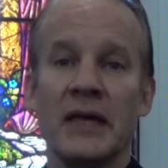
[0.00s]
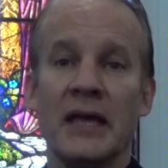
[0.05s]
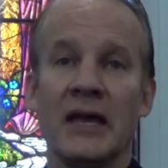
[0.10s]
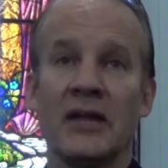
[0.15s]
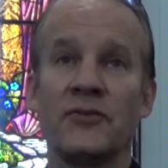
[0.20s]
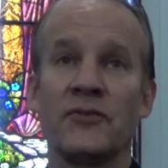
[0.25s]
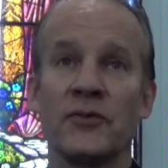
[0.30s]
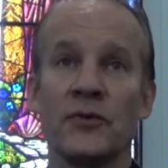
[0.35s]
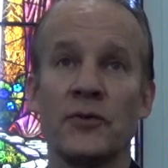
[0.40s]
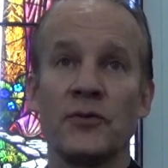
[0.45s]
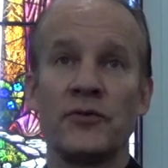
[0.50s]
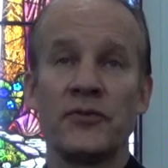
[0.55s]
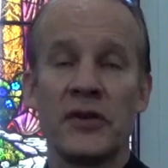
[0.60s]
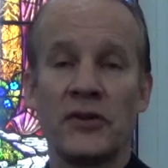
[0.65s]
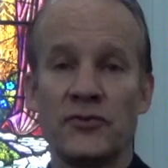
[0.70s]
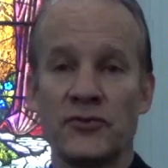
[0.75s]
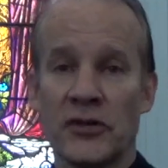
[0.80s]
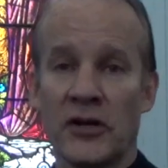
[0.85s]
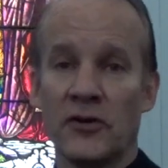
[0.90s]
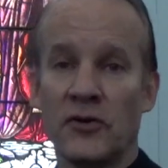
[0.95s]
And so
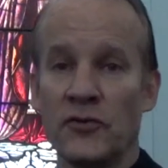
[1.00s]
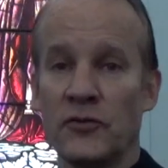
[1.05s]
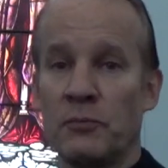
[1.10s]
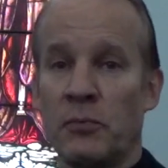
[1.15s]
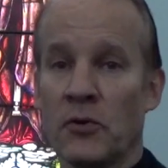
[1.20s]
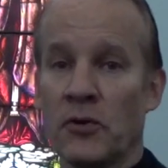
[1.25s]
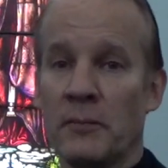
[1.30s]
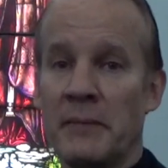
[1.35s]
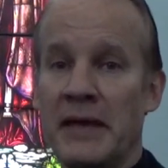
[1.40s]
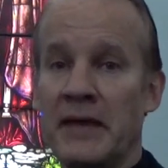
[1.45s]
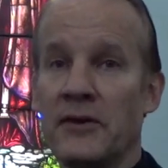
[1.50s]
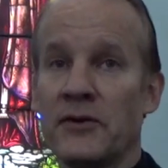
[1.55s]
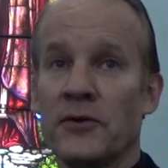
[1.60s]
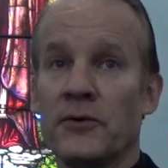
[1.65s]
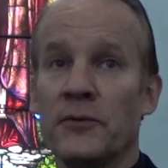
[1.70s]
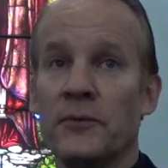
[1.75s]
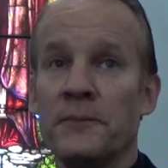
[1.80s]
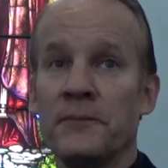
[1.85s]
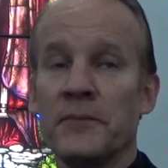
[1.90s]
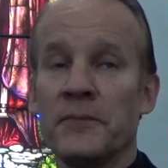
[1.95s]
St. Charles Borromeo